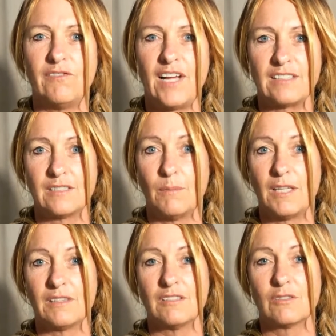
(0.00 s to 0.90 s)
facts
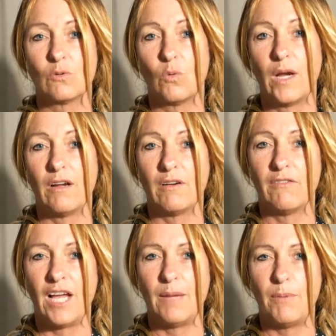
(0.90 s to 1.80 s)
about the square of
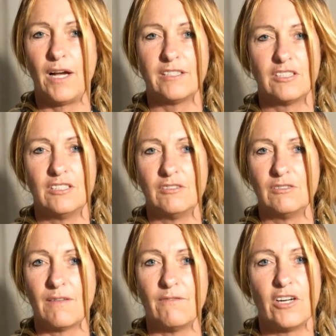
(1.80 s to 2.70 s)

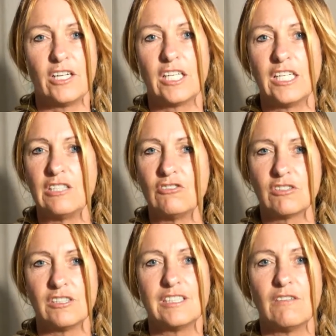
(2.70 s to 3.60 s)
hypotenuse. I'm very good at
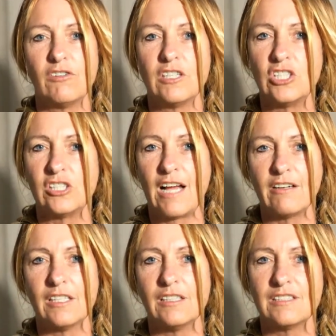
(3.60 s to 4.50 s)
integral and differential
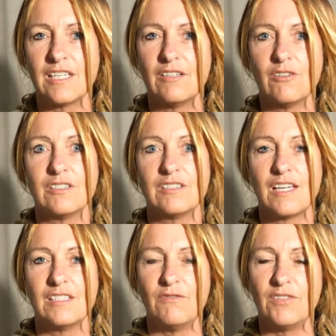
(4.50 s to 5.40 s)
calculus. I know the
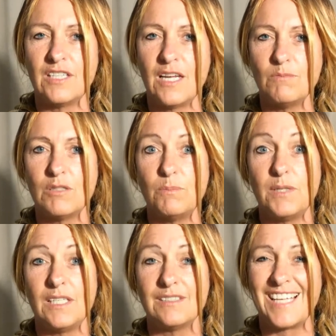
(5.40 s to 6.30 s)
scientific names of
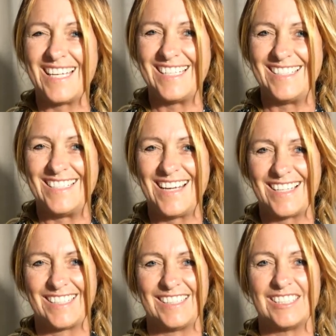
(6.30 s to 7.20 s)
beings and
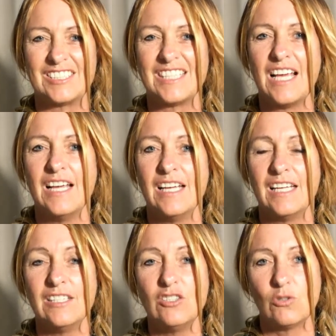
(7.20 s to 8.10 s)
innocuous.
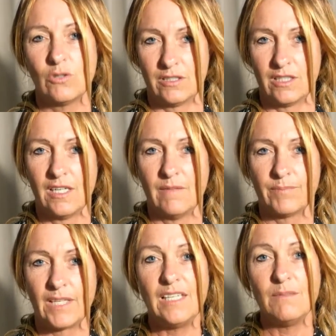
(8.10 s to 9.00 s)
In short,
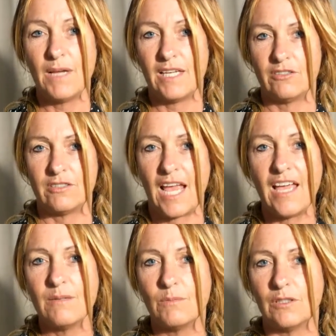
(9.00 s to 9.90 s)
in matters
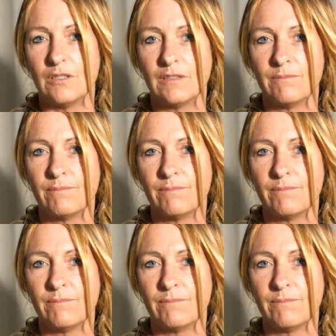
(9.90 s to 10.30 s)
animal,